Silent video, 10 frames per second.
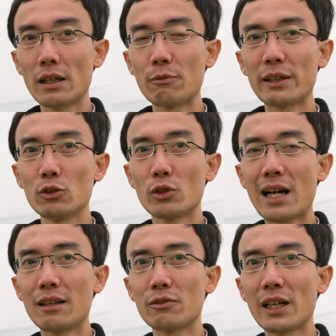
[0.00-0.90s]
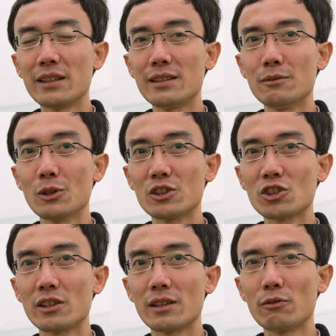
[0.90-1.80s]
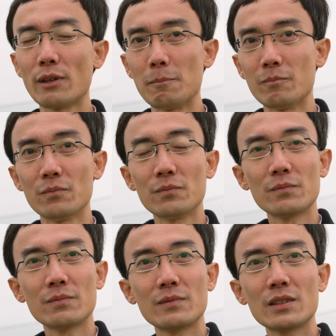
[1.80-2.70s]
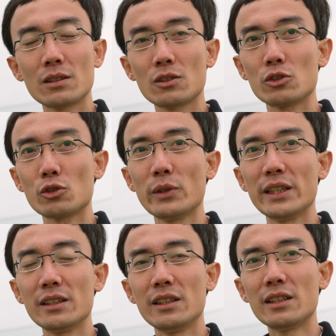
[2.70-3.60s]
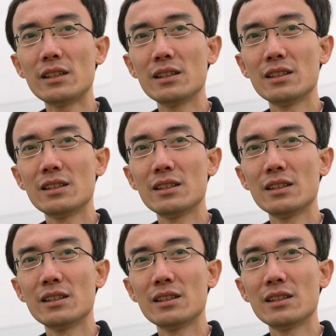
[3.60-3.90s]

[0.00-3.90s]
I think you can't find any rolling shutter from the screen here.